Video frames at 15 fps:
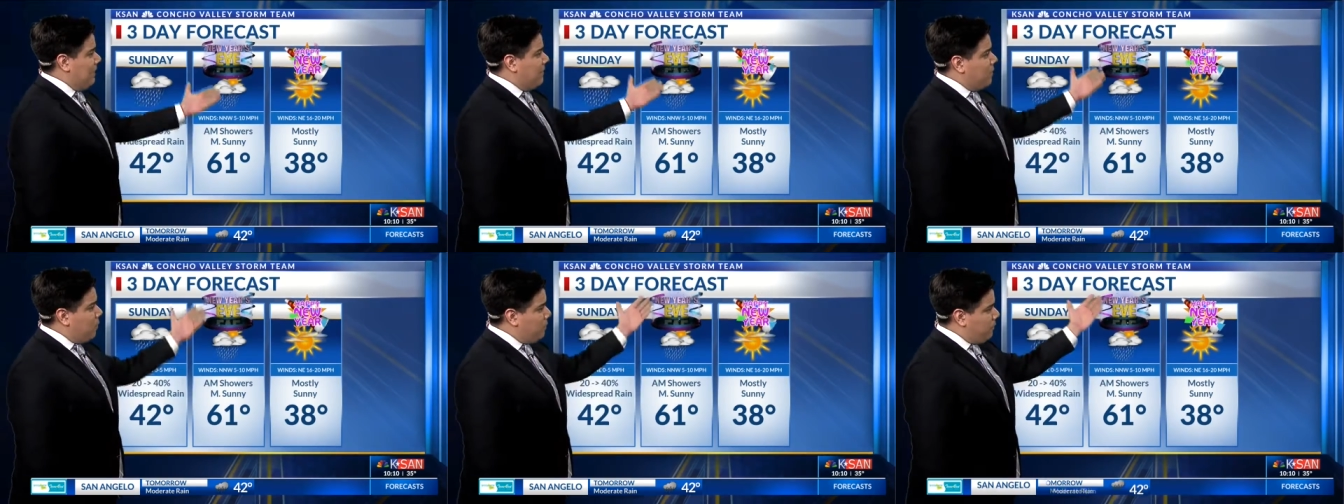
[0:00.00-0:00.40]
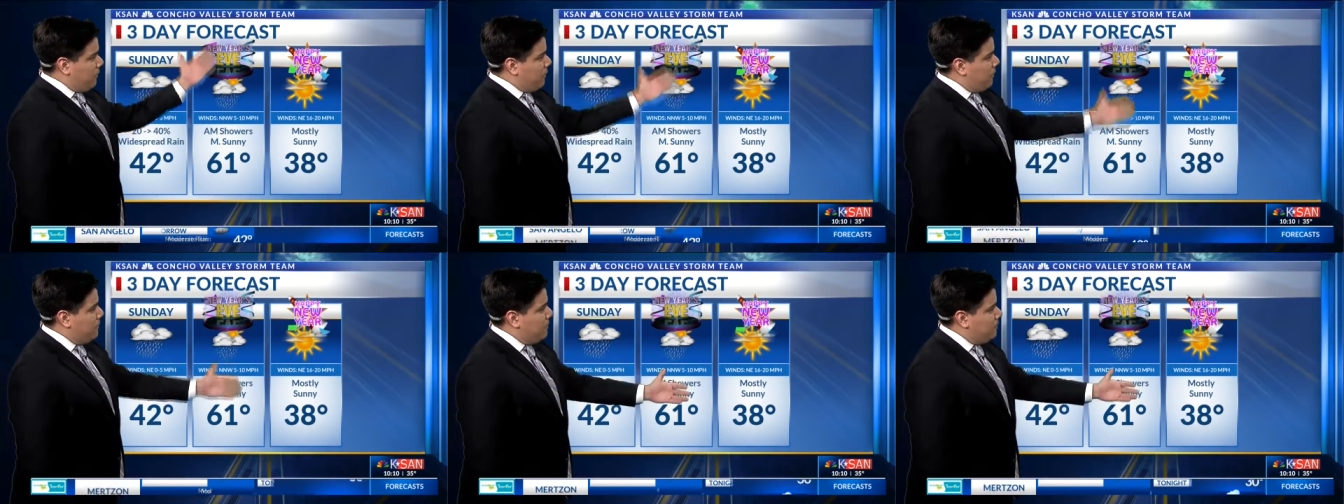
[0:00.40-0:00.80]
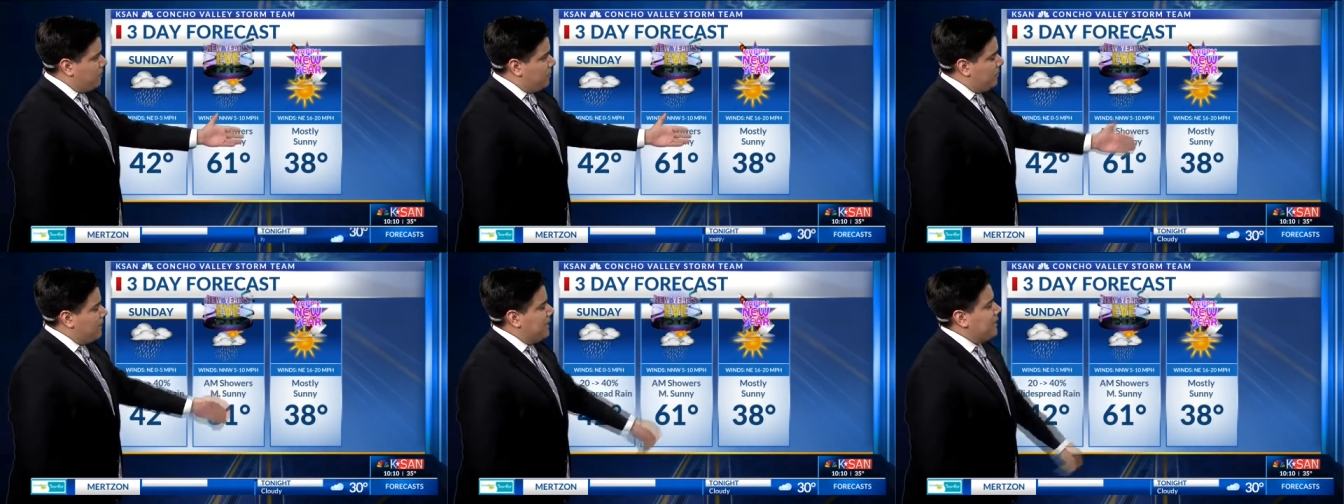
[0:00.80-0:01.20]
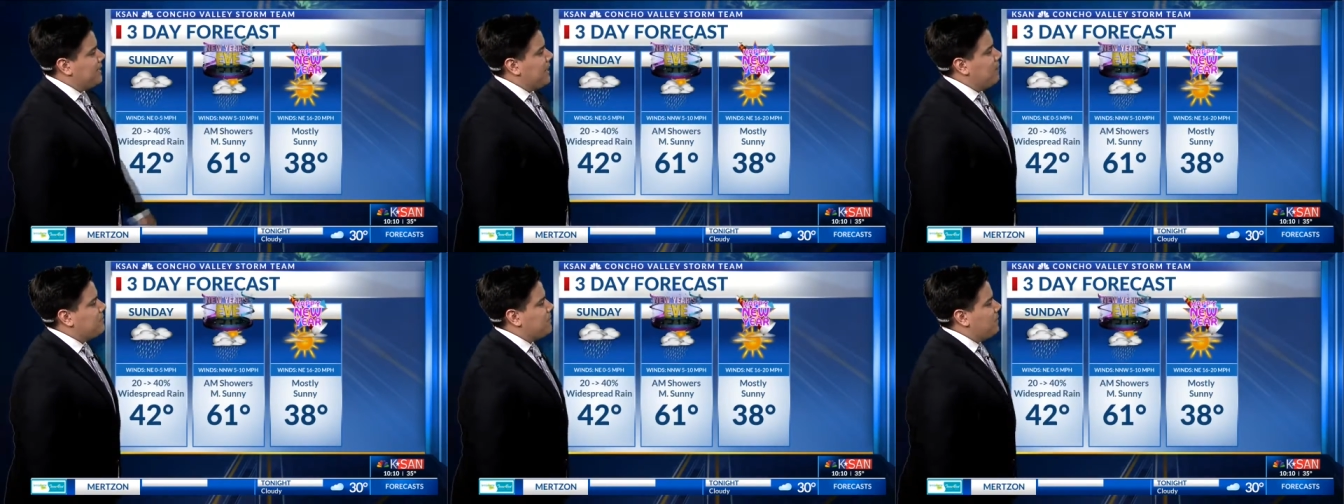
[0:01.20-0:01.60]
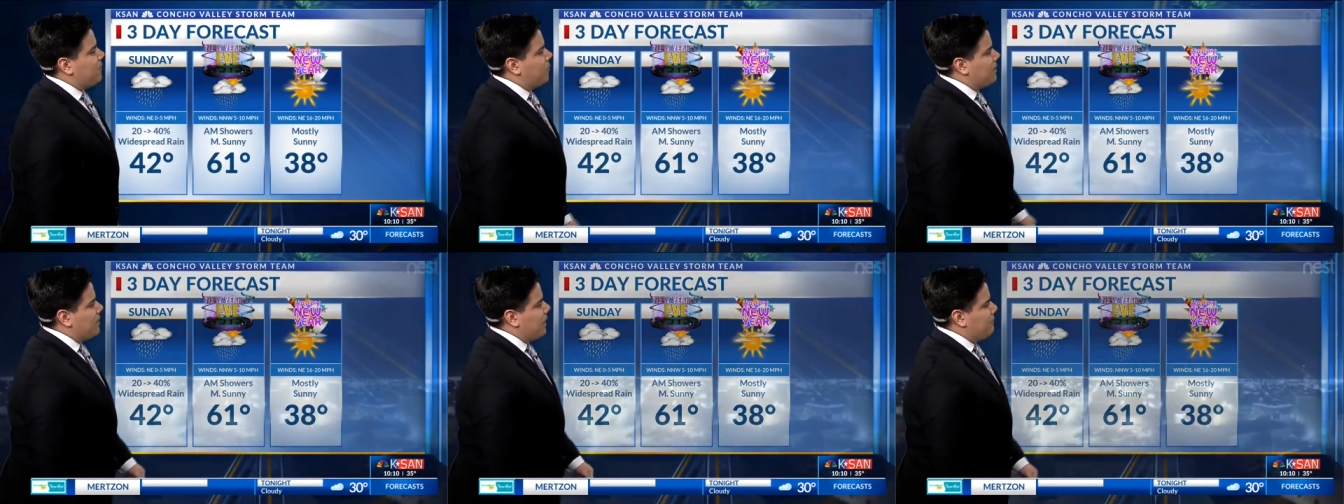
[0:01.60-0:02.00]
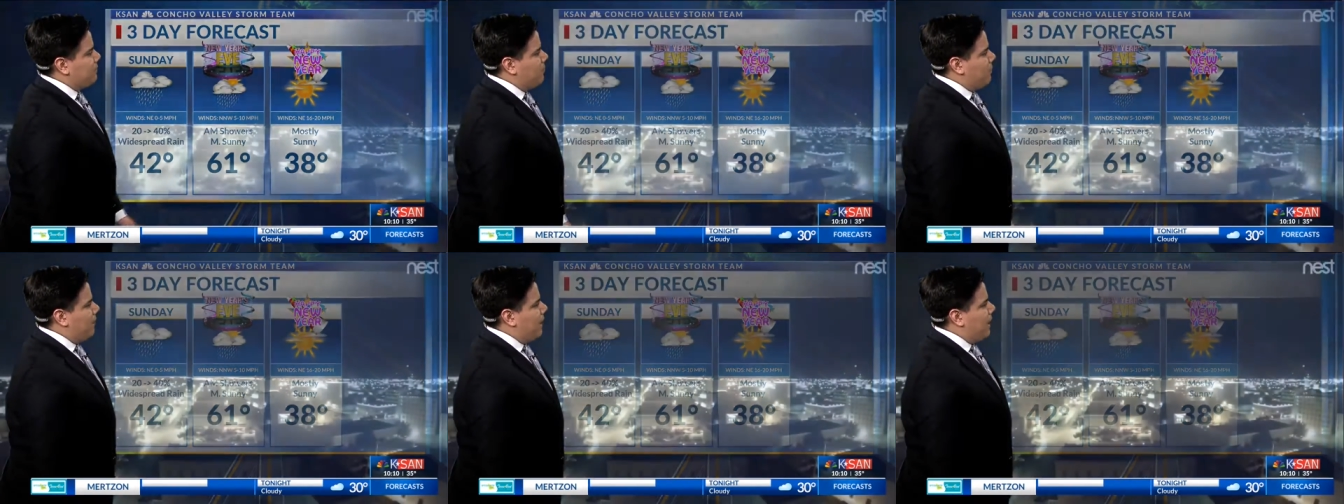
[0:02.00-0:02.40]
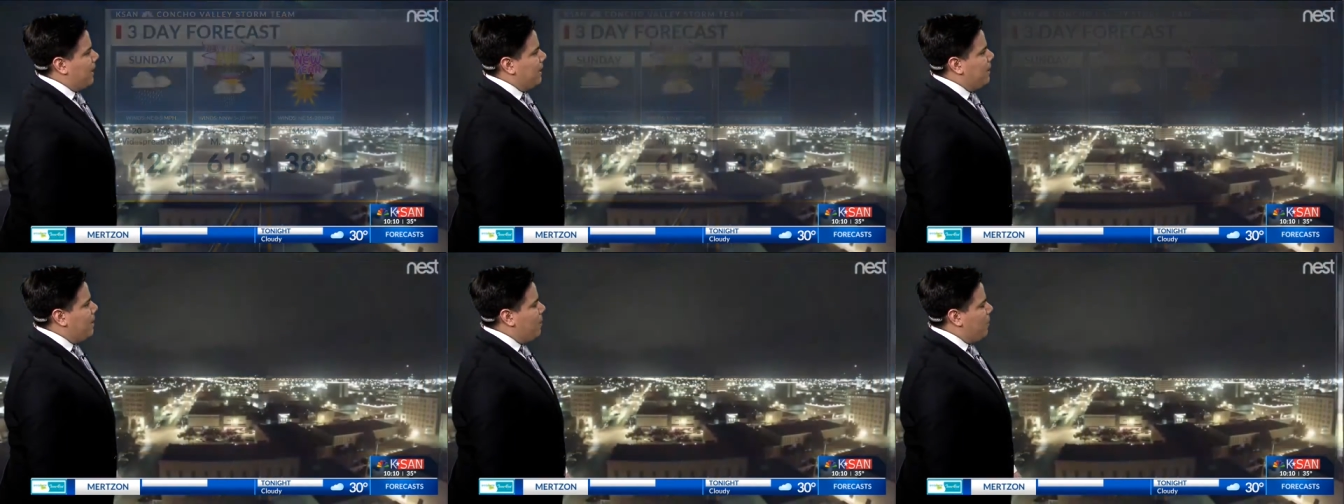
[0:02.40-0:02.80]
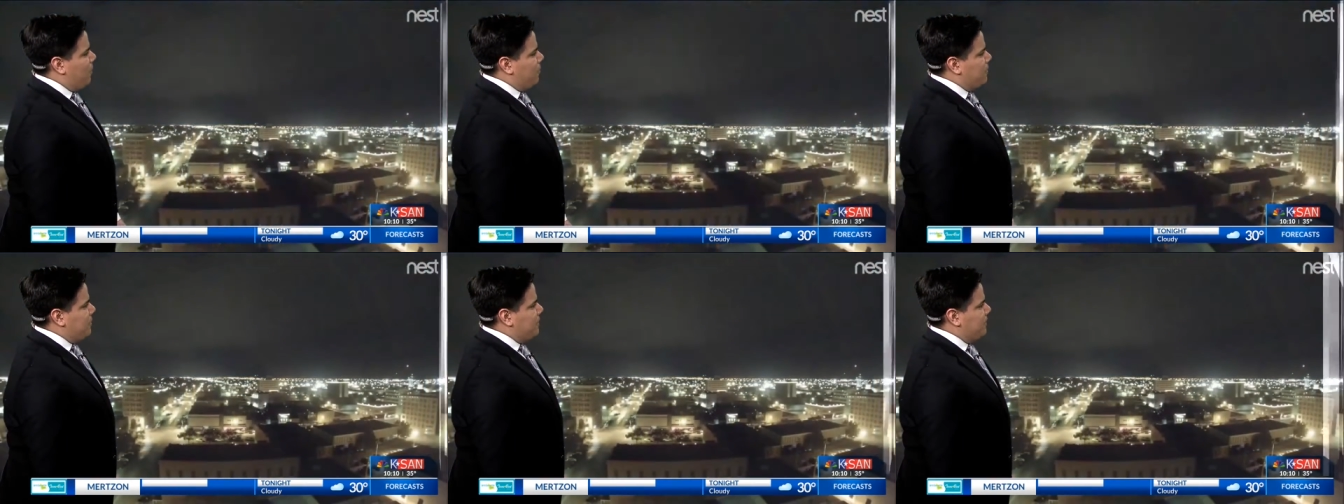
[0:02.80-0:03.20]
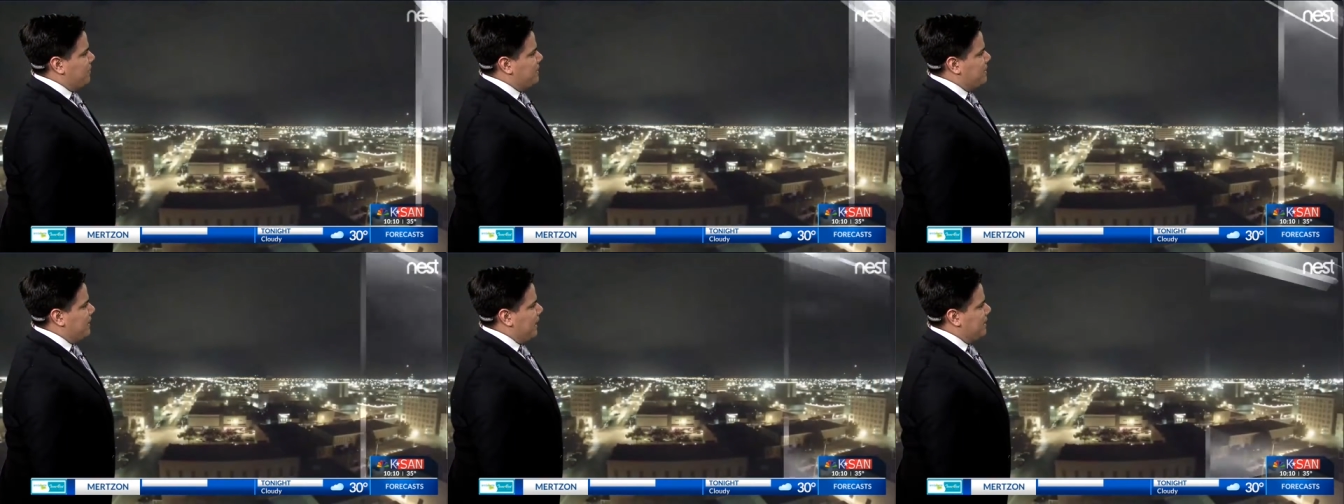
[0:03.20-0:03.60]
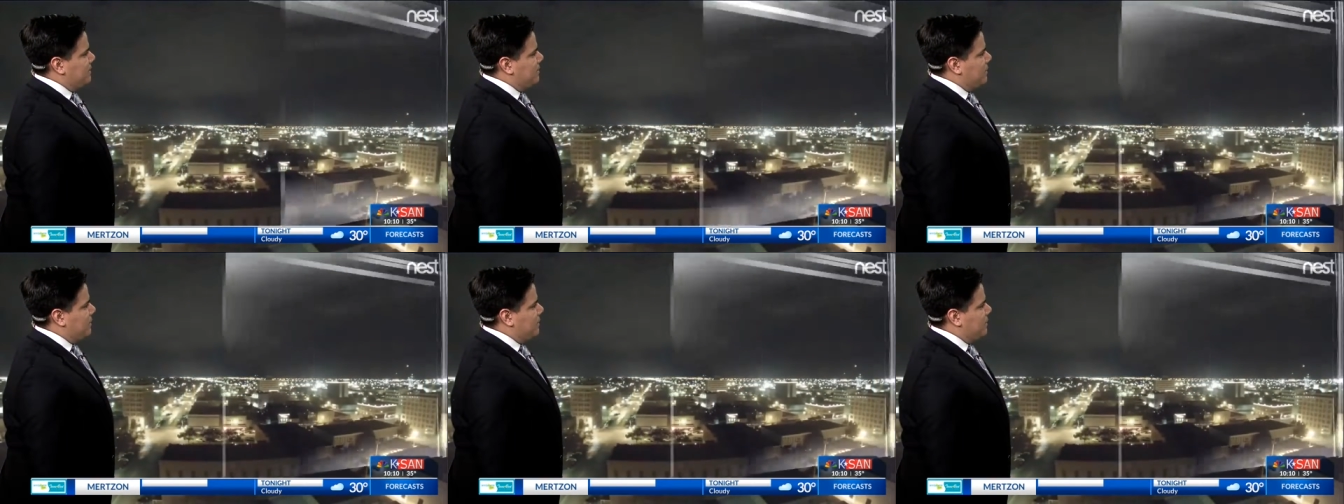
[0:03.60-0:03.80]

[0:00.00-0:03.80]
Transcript: have a cold front coming through, getting down to 38 for our high on New Year's Day.